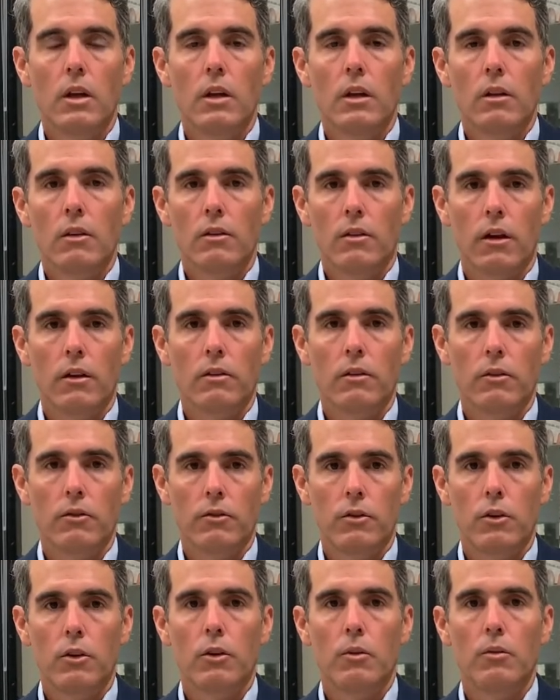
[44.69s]
sets of
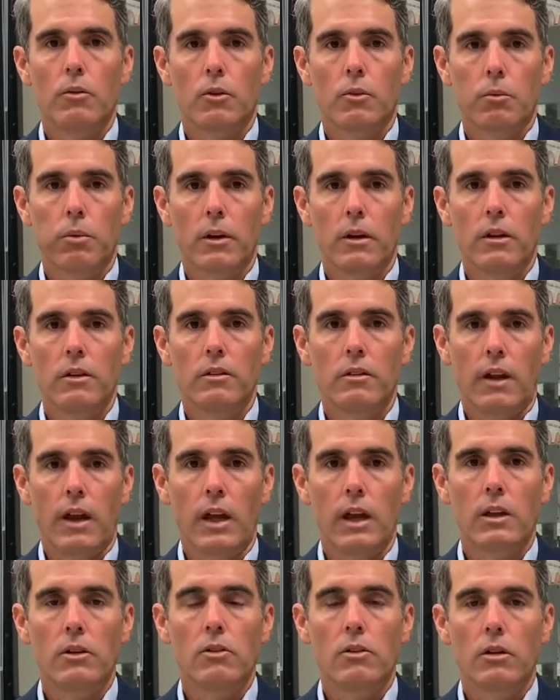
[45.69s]
tubes are placed
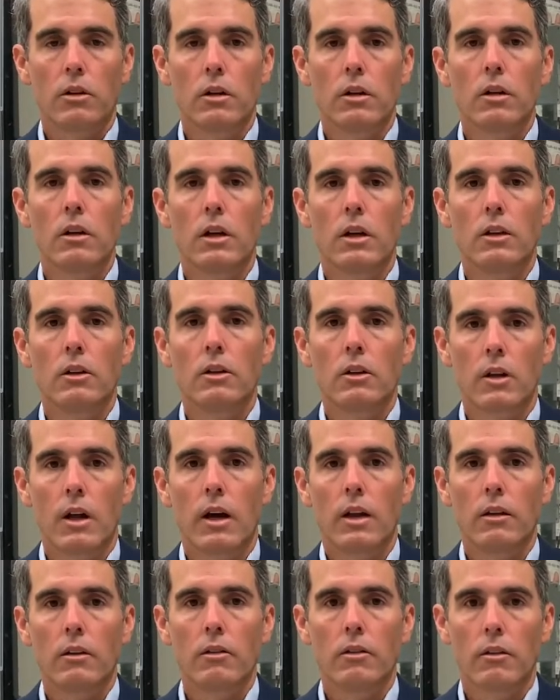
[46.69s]
annually in the
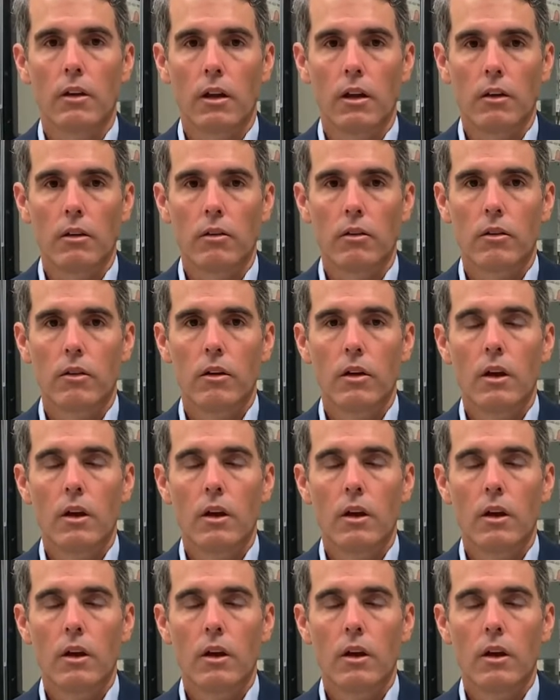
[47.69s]
United States.